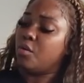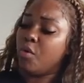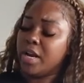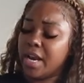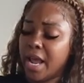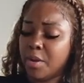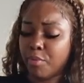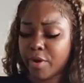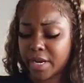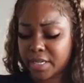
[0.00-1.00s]
What name
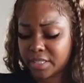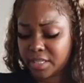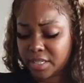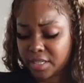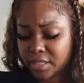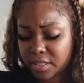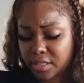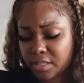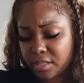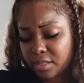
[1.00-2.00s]
brand is this?